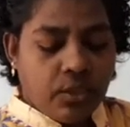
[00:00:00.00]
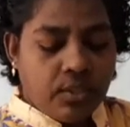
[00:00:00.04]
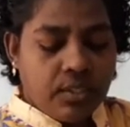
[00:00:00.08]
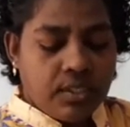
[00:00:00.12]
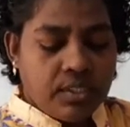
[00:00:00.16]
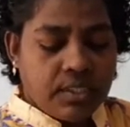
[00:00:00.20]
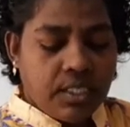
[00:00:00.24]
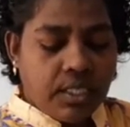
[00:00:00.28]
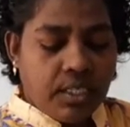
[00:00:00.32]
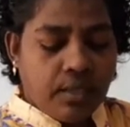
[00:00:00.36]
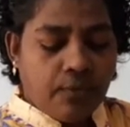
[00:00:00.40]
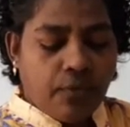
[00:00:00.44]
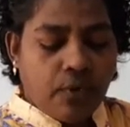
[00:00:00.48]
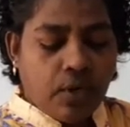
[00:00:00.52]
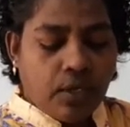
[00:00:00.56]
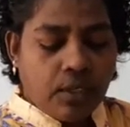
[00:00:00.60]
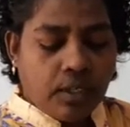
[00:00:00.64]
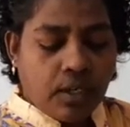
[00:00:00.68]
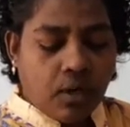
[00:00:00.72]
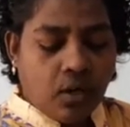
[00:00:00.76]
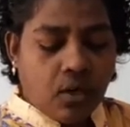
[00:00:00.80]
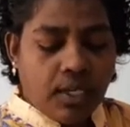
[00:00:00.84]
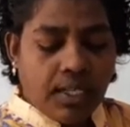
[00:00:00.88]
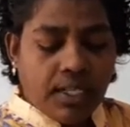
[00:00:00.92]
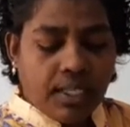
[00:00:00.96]
Is it?
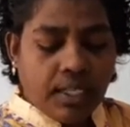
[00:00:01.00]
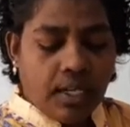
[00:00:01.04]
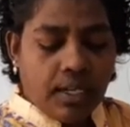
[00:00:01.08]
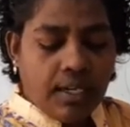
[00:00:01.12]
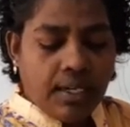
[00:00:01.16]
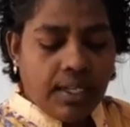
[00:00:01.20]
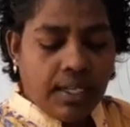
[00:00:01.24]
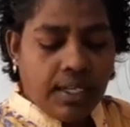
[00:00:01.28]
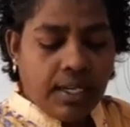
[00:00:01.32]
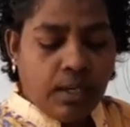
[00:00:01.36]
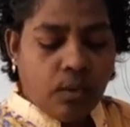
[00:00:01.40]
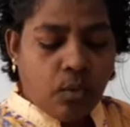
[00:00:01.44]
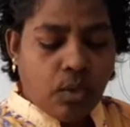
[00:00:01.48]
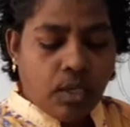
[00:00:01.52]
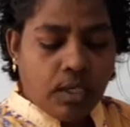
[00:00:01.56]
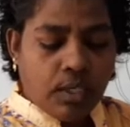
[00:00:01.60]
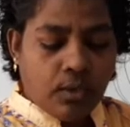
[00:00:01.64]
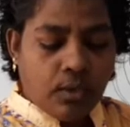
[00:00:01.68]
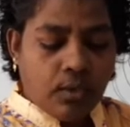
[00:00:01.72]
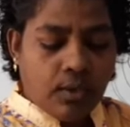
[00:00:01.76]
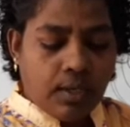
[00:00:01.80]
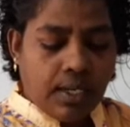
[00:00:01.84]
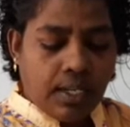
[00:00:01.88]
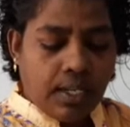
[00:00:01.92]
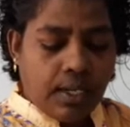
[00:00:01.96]
For conical hill what
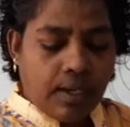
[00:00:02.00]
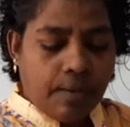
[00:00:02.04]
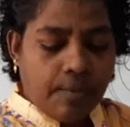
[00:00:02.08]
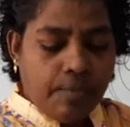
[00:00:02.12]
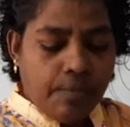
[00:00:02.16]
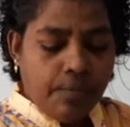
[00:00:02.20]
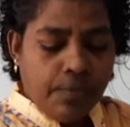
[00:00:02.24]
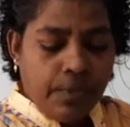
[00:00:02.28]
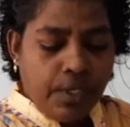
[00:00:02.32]
you learn?